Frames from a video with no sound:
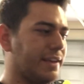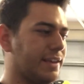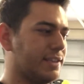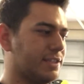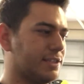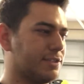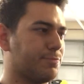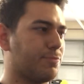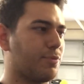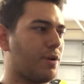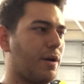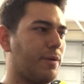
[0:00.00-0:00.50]

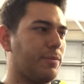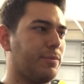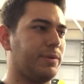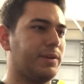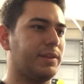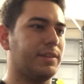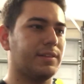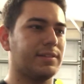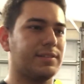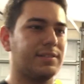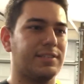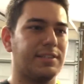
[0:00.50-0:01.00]
is
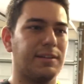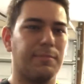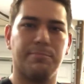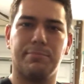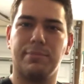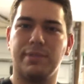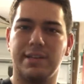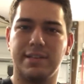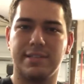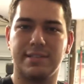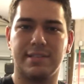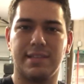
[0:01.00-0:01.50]
probably the
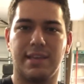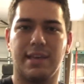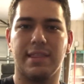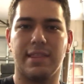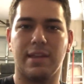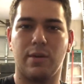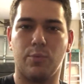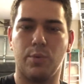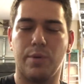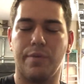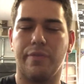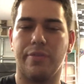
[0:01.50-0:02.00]
simplest thing
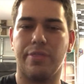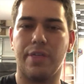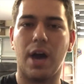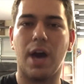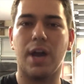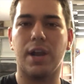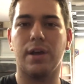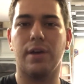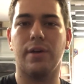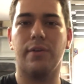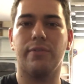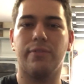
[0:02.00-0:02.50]
that we've
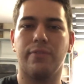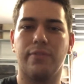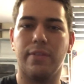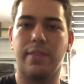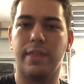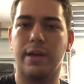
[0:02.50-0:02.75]
thought of